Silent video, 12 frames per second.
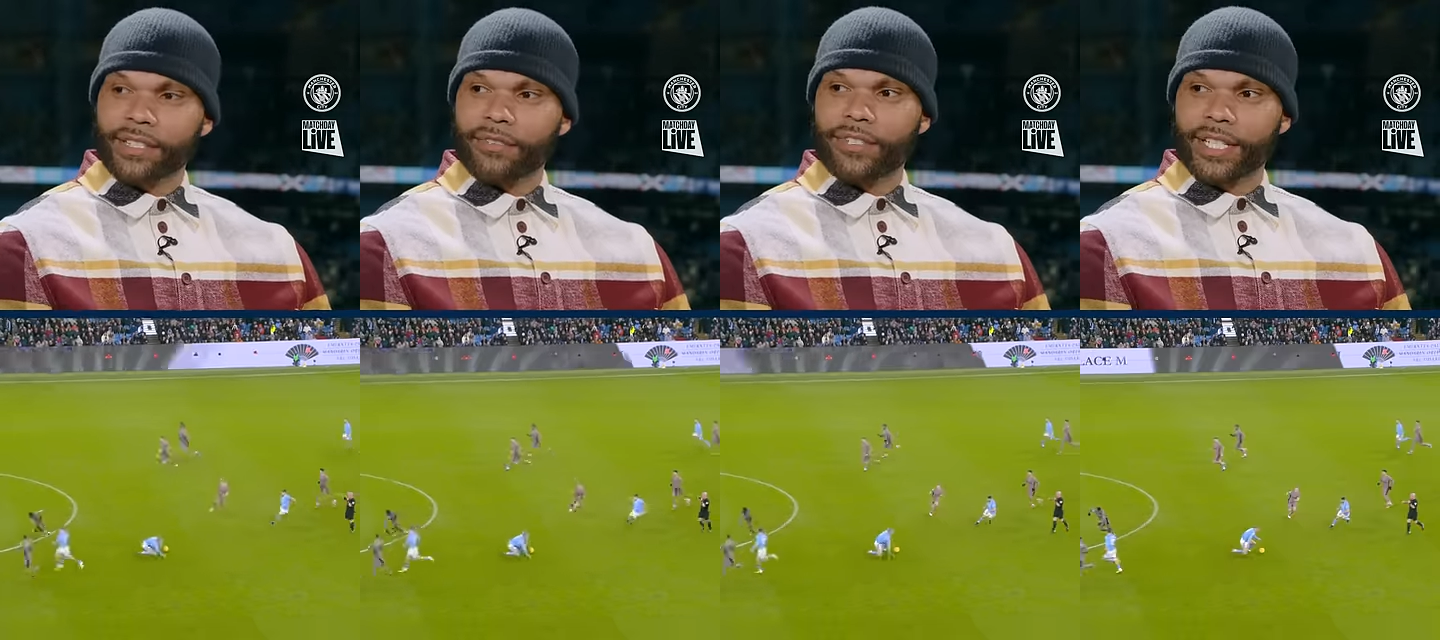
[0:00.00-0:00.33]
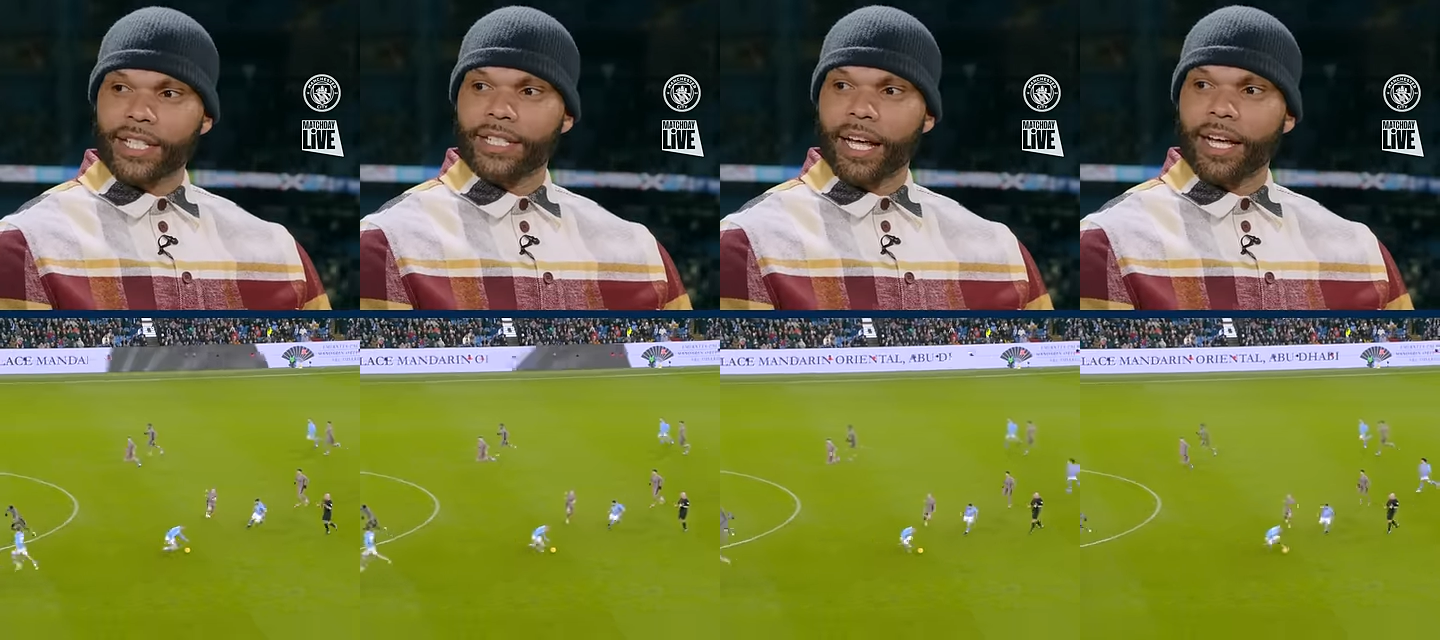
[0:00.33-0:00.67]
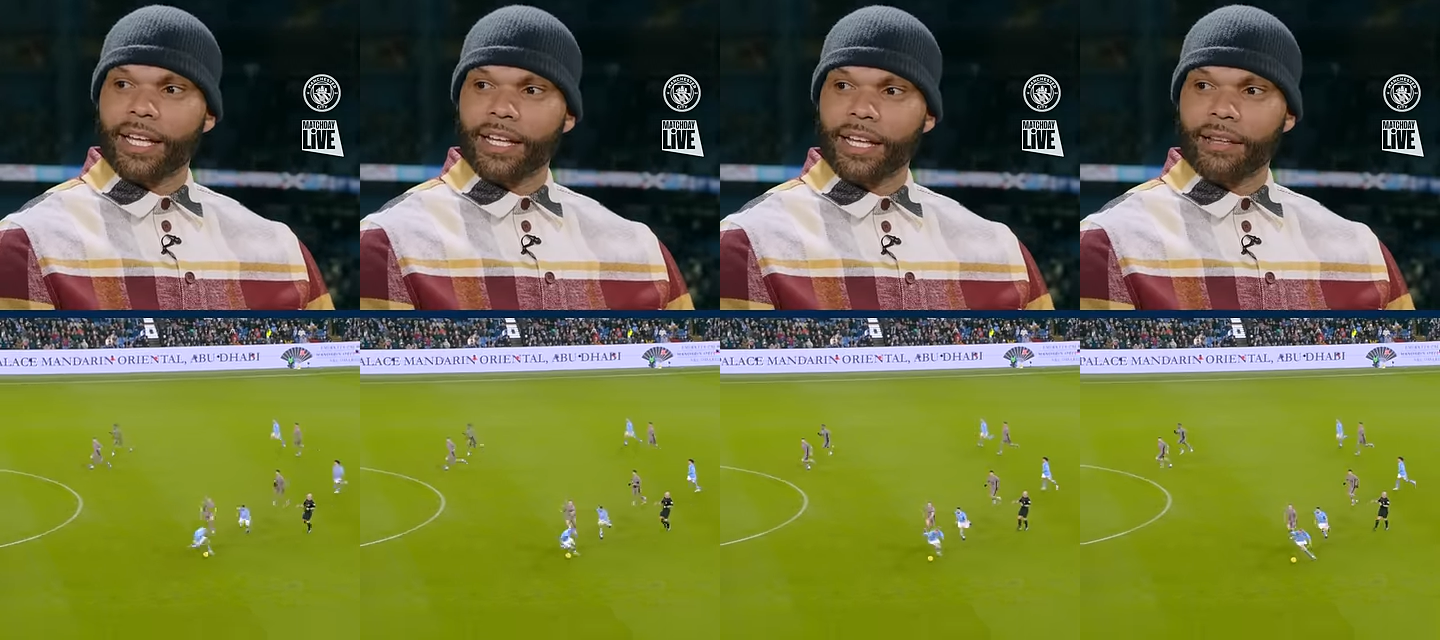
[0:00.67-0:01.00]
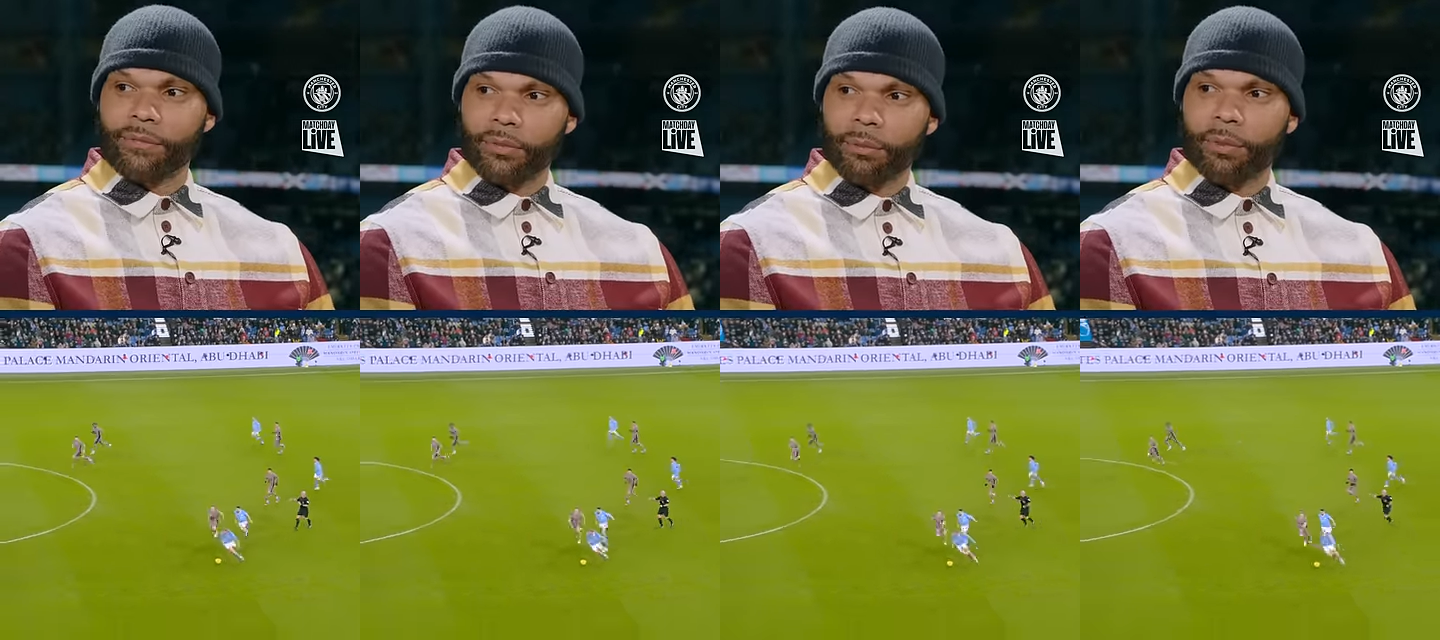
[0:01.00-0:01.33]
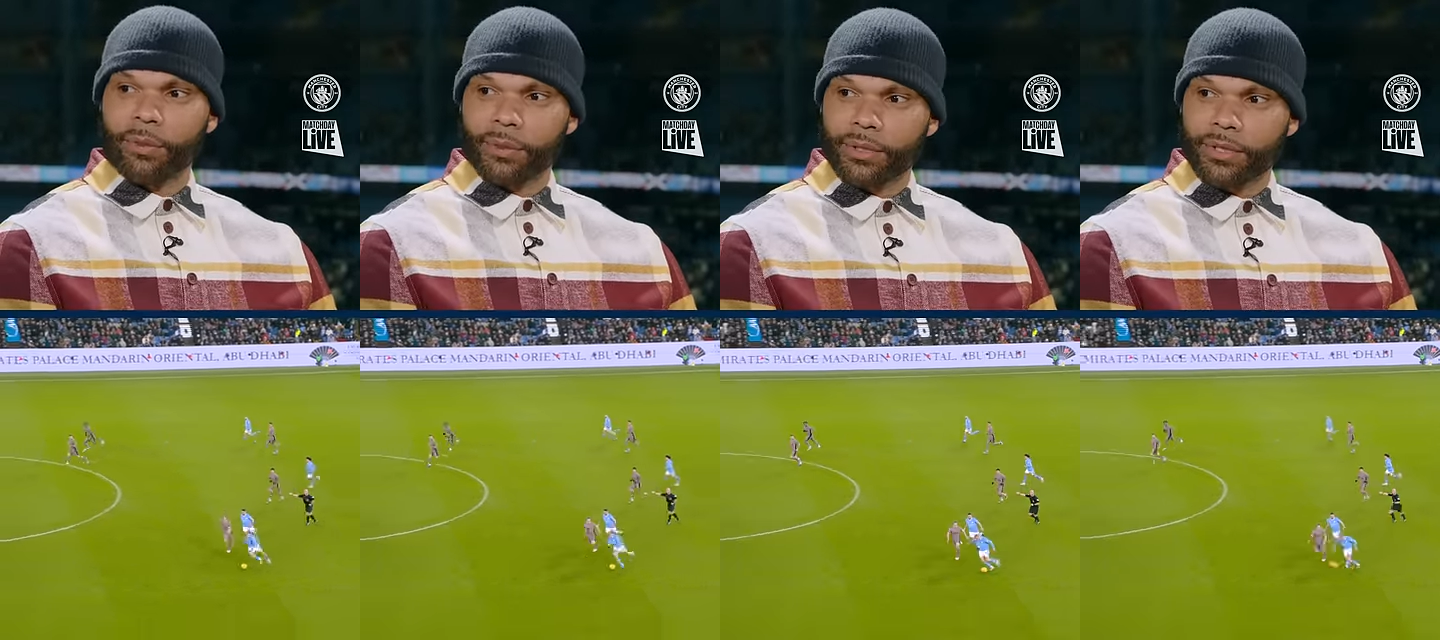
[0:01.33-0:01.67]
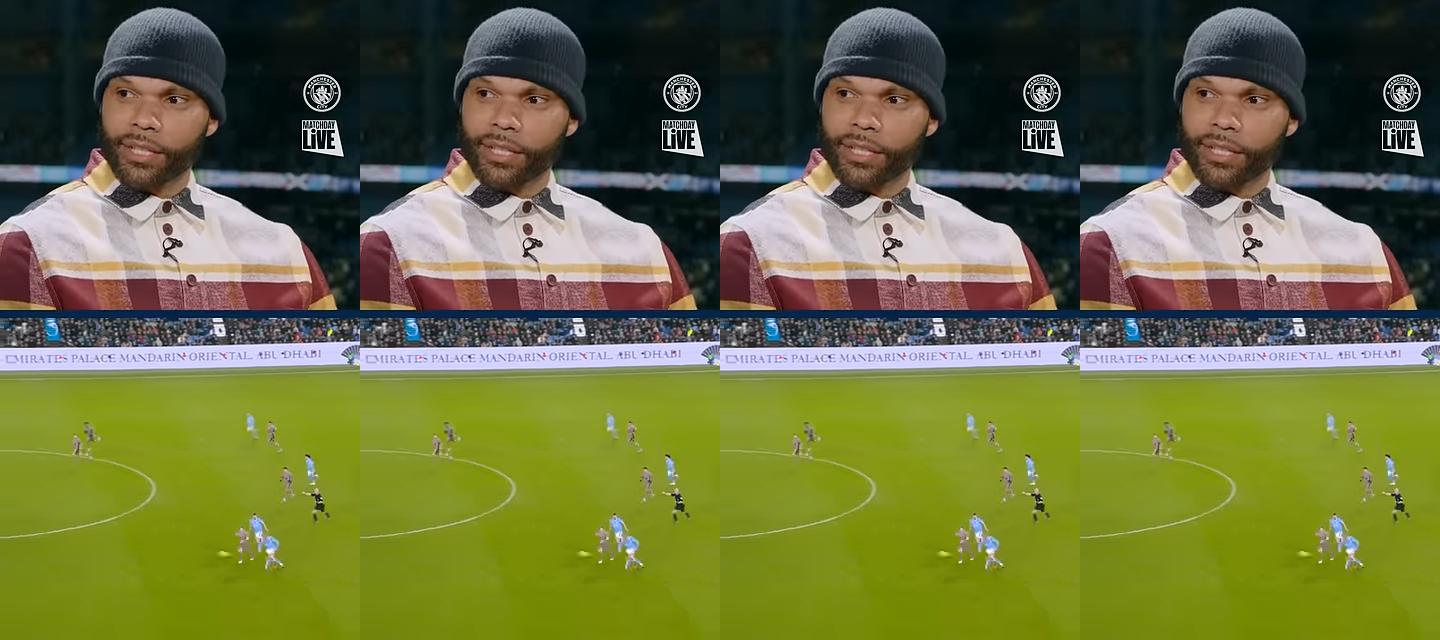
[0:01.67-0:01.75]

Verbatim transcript: I've seen that in football.